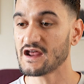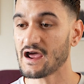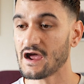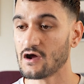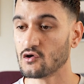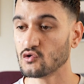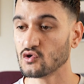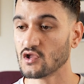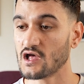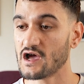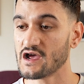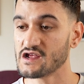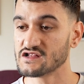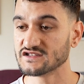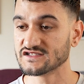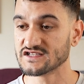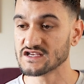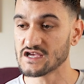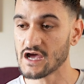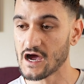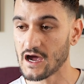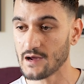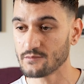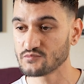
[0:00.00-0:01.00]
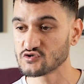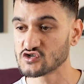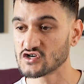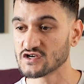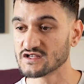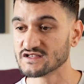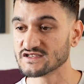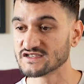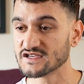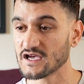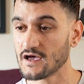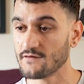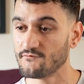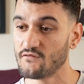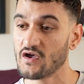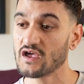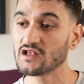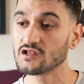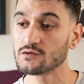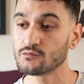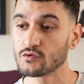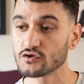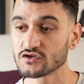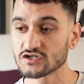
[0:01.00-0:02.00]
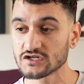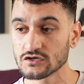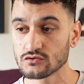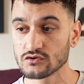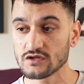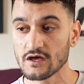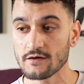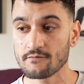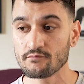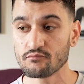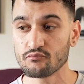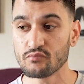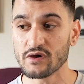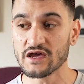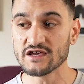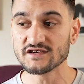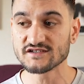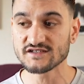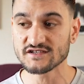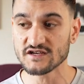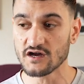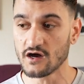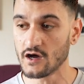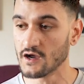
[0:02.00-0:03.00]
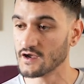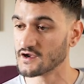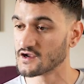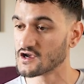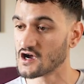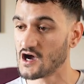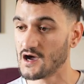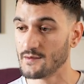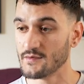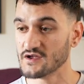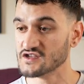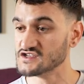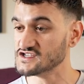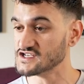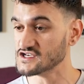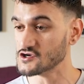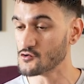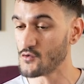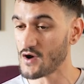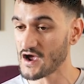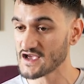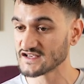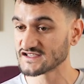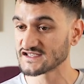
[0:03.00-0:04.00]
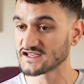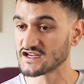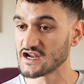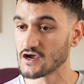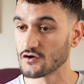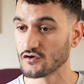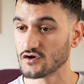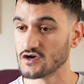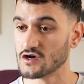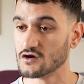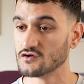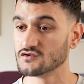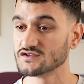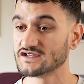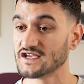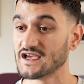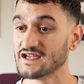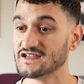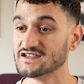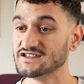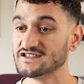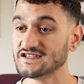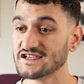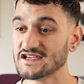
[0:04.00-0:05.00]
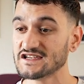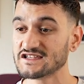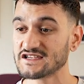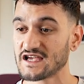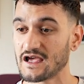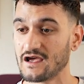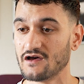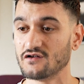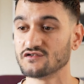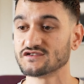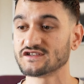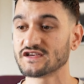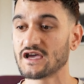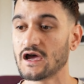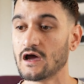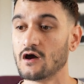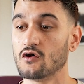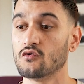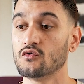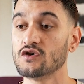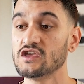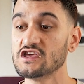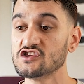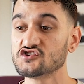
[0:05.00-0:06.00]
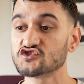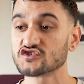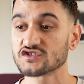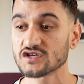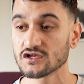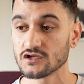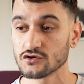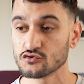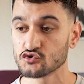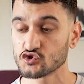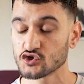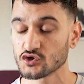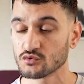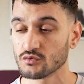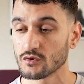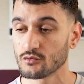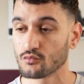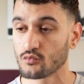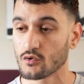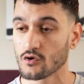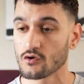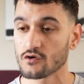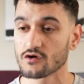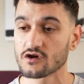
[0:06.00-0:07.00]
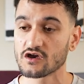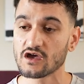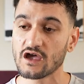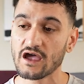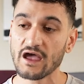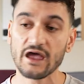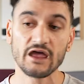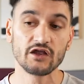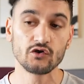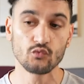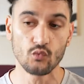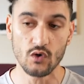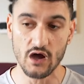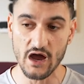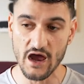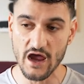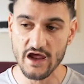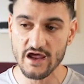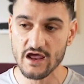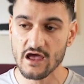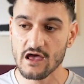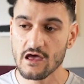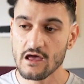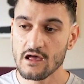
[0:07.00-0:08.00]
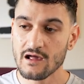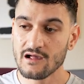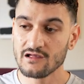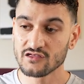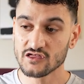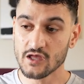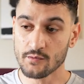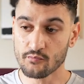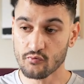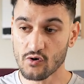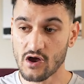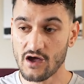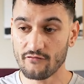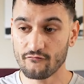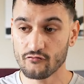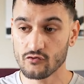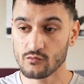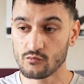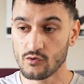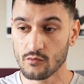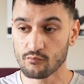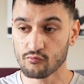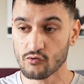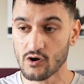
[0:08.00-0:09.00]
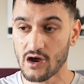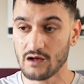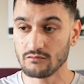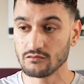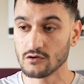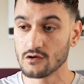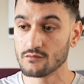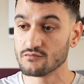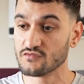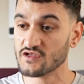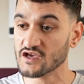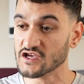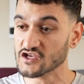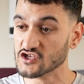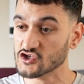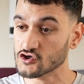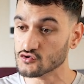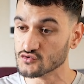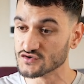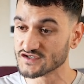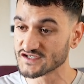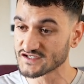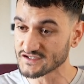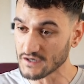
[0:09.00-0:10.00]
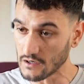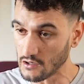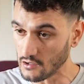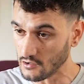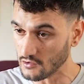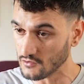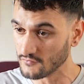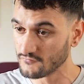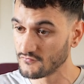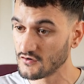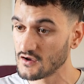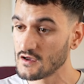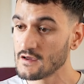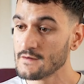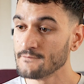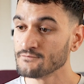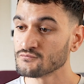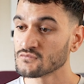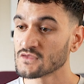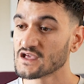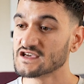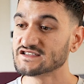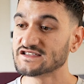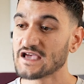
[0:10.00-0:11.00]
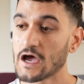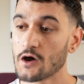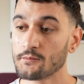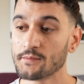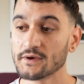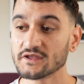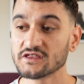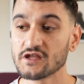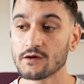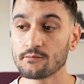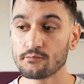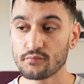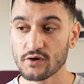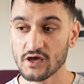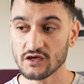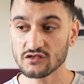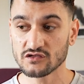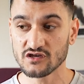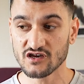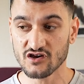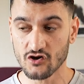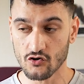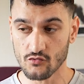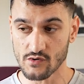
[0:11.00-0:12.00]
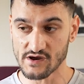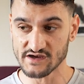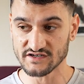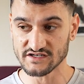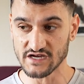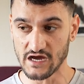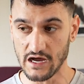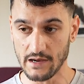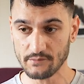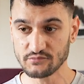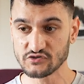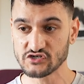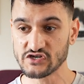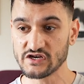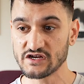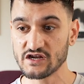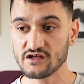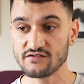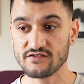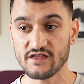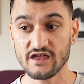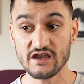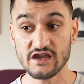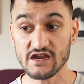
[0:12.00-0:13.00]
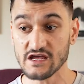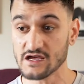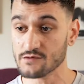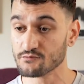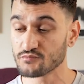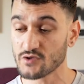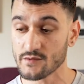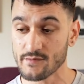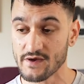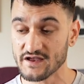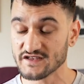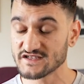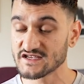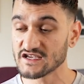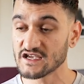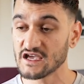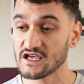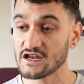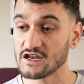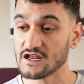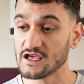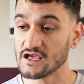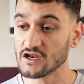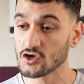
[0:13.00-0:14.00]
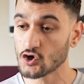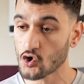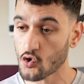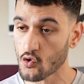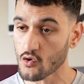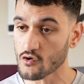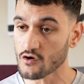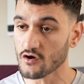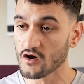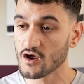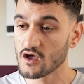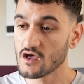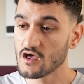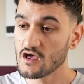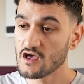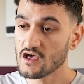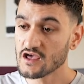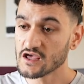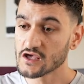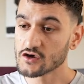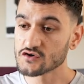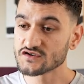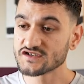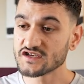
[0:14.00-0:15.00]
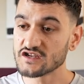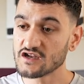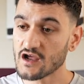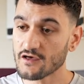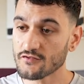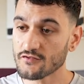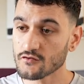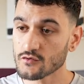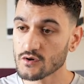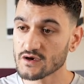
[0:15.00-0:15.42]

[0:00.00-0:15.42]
outlines the options available to them based on common DUI scenarios and details how each solution would work and why. The profitable problem that you solve is helping them pick the correct option and then implementing it in court. Here's another